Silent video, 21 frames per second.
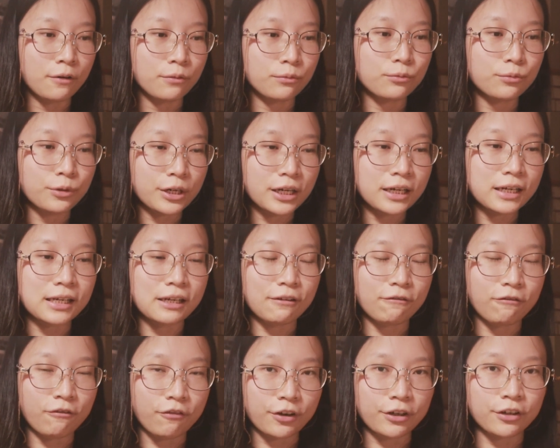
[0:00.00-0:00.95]
really
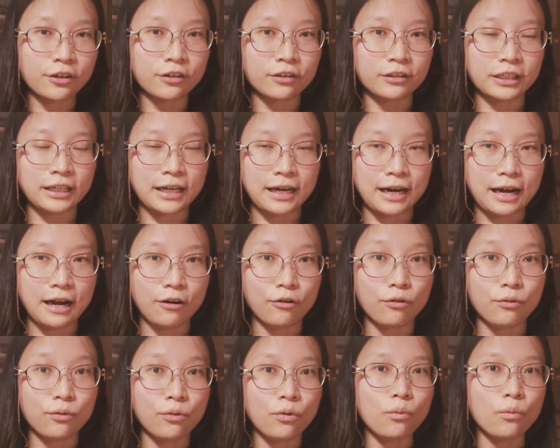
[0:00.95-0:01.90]
figuring
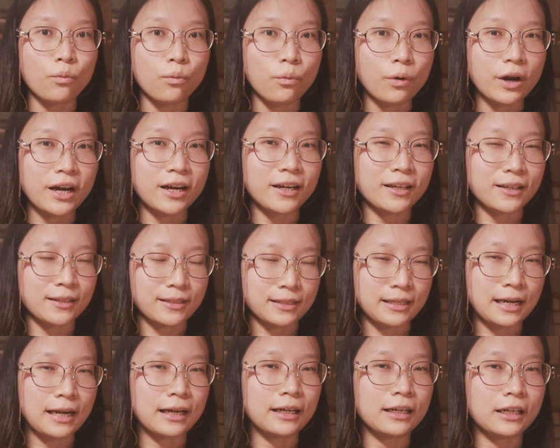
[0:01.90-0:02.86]
out where
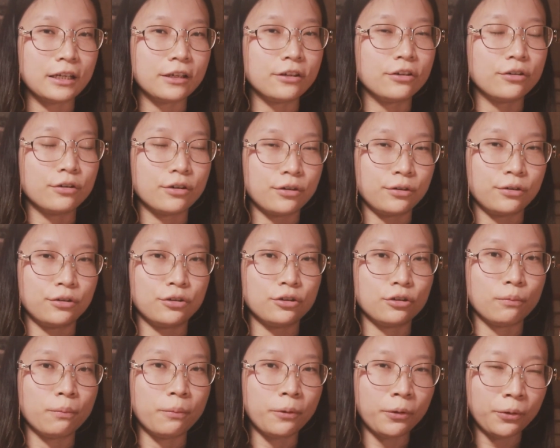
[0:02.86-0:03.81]
exactly you're going
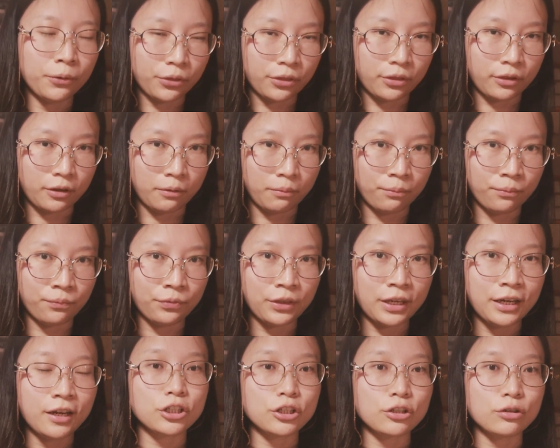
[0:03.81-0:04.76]
to put them
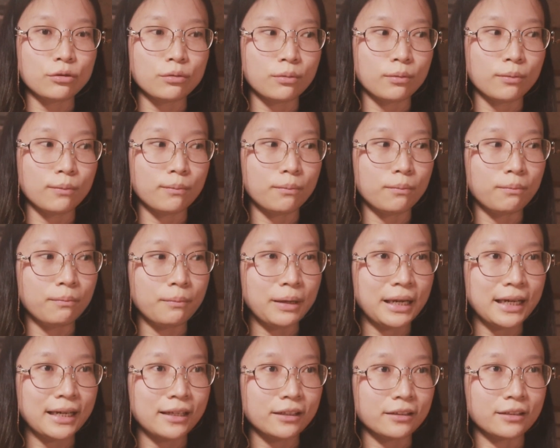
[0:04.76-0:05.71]
to
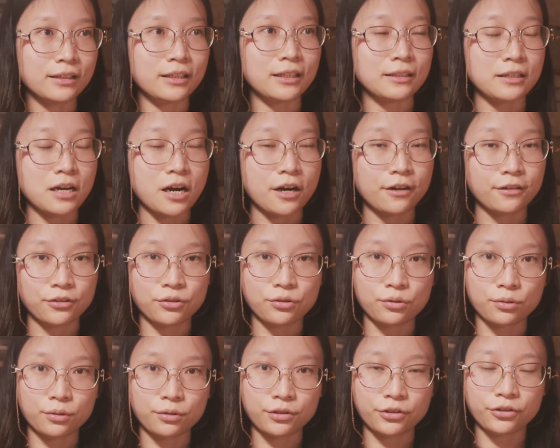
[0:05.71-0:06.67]
make the entire
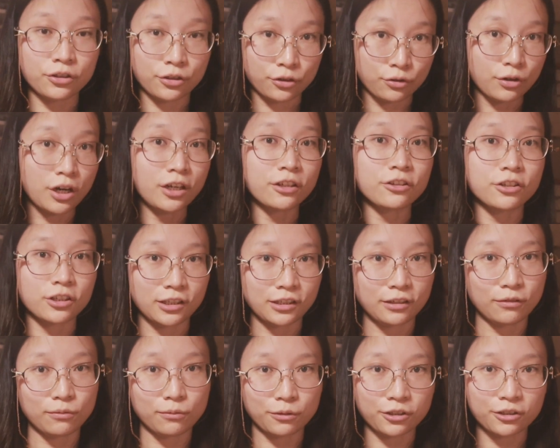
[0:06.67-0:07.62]
story
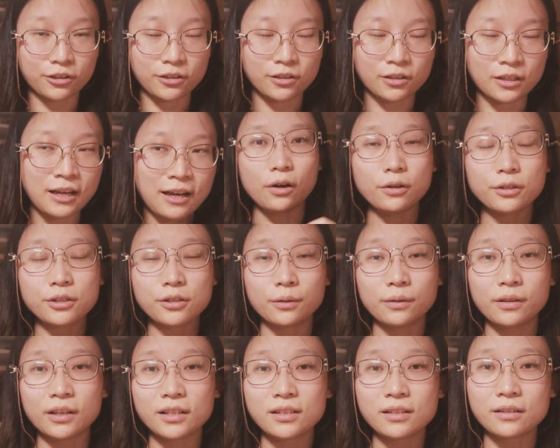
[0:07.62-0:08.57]
structurally works.
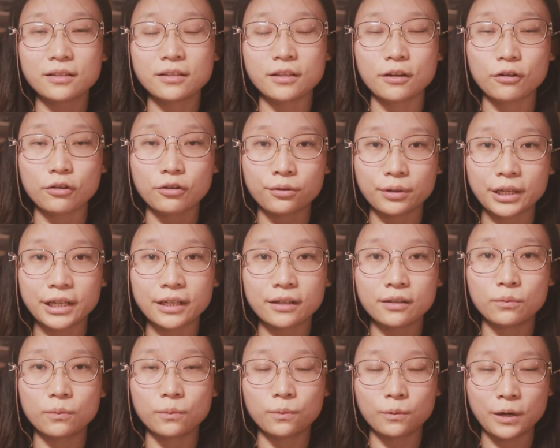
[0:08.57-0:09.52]
Also, this is a
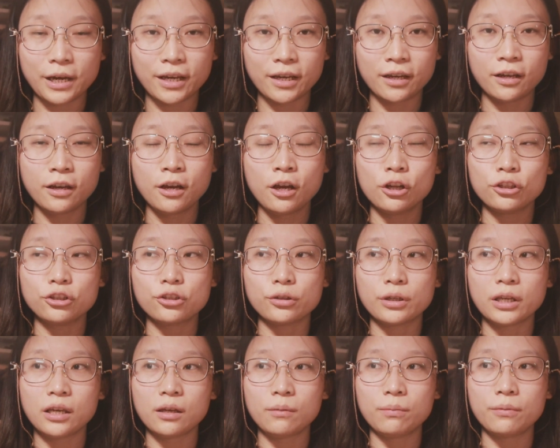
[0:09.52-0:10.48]
great way to
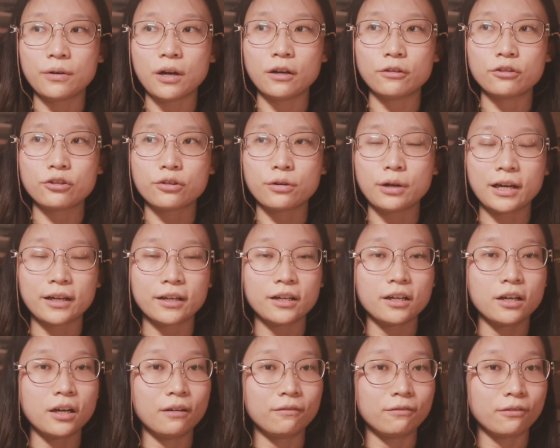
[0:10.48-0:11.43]
keep a track
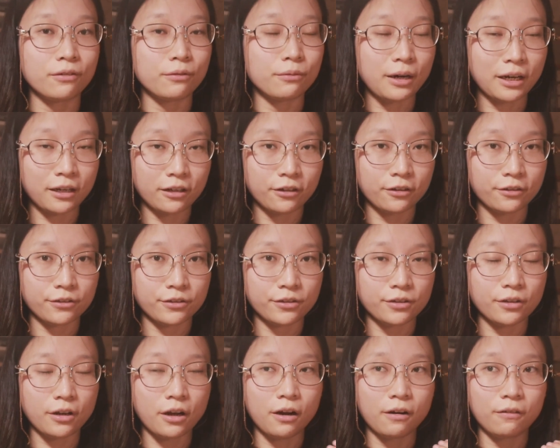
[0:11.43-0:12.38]
of
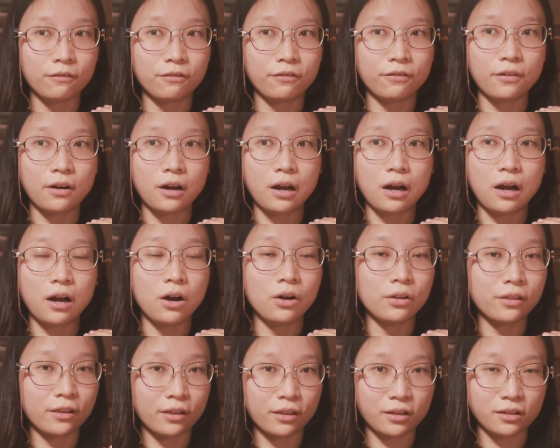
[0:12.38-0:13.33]
records of
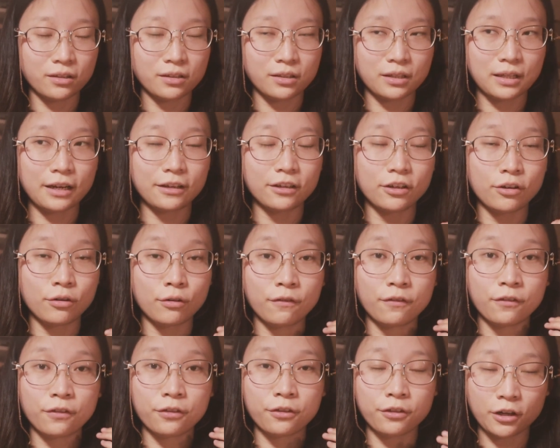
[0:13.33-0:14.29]
all the things that
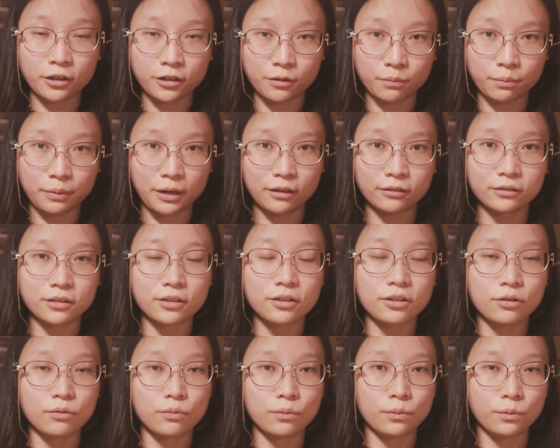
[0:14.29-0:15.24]
you've thought about,
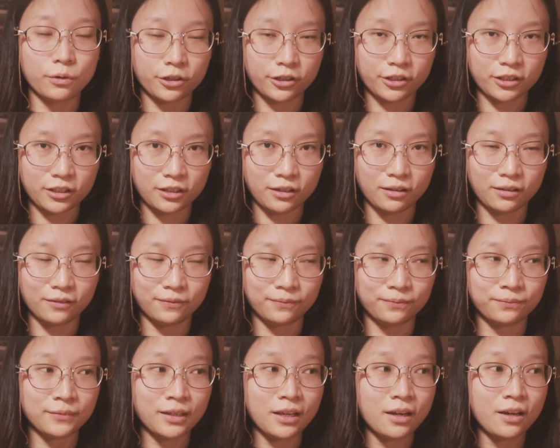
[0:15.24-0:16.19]
you worked
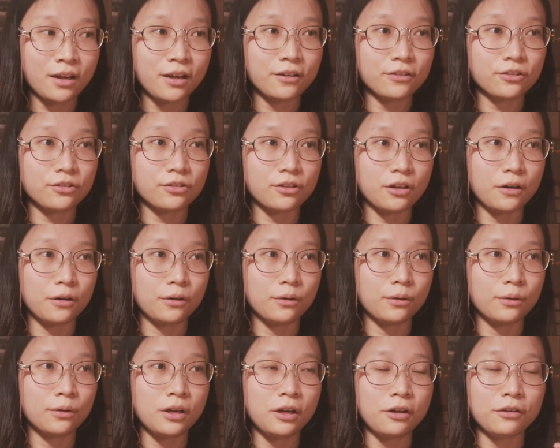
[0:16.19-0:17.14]
on.
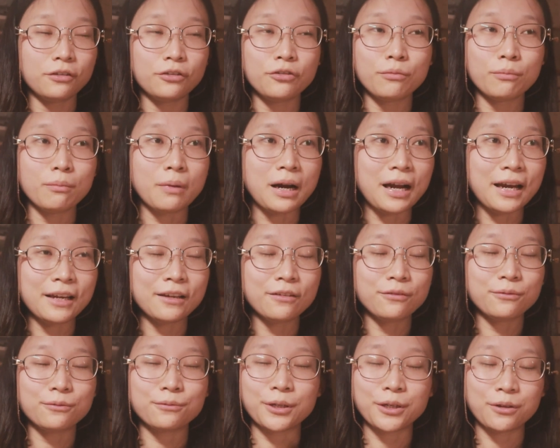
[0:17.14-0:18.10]
So you
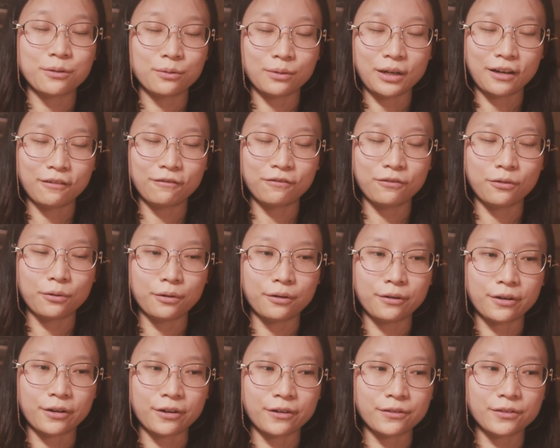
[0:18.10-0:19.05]
might regret
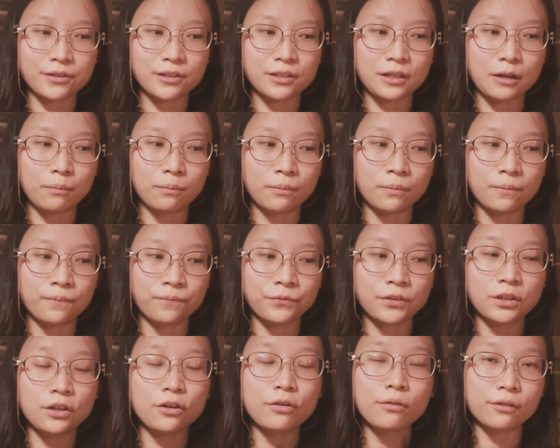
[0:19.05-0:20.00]
for some
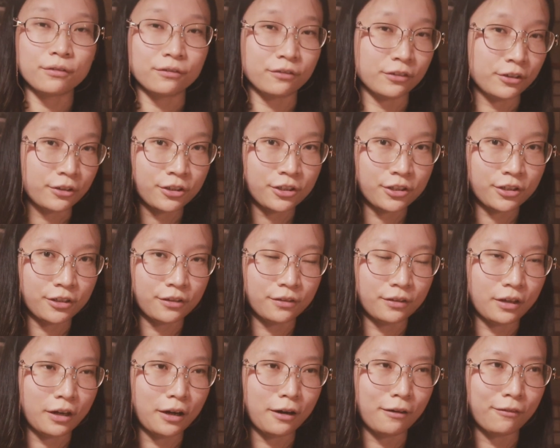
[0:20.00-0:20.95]
newer
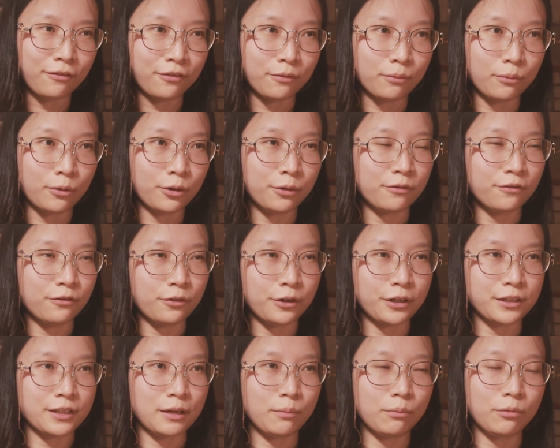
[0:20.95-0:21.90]
version of more, for
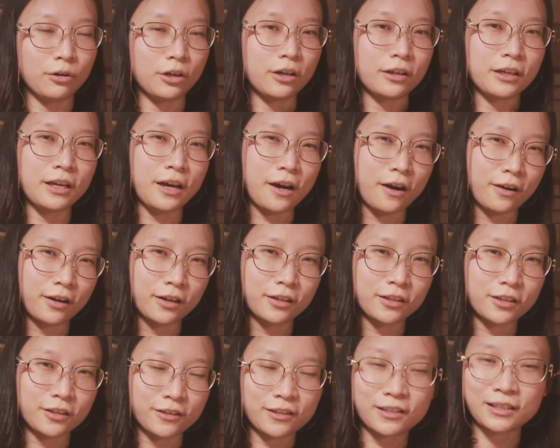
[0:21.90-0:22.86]
example, a
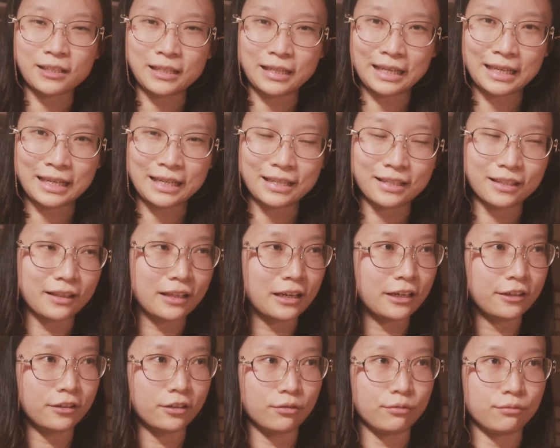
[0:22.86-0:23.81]
character's need
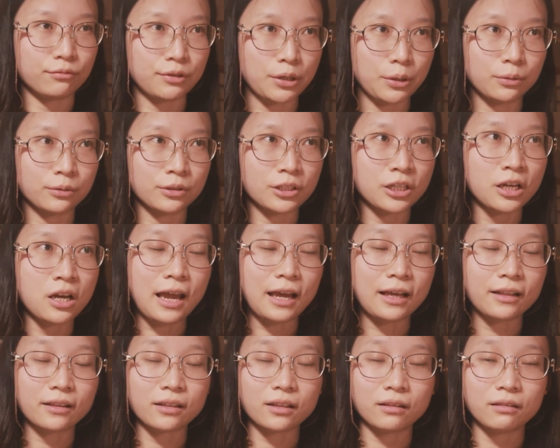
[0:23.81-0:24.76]
that you wrote.
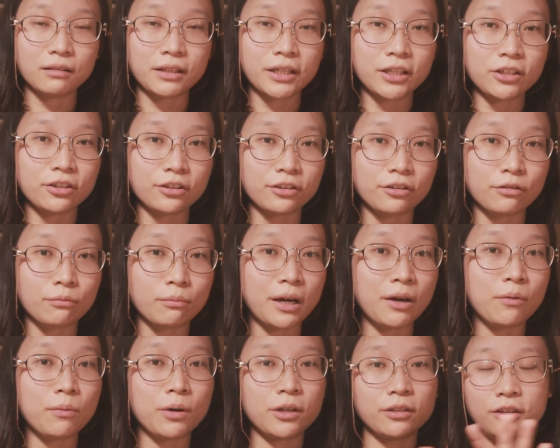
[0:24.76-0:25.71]
And then later you
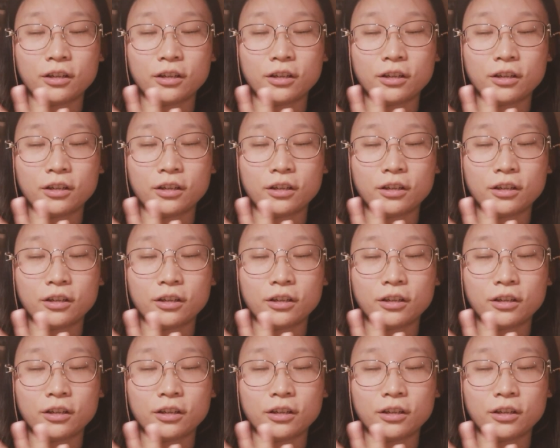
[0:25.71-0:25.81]
might want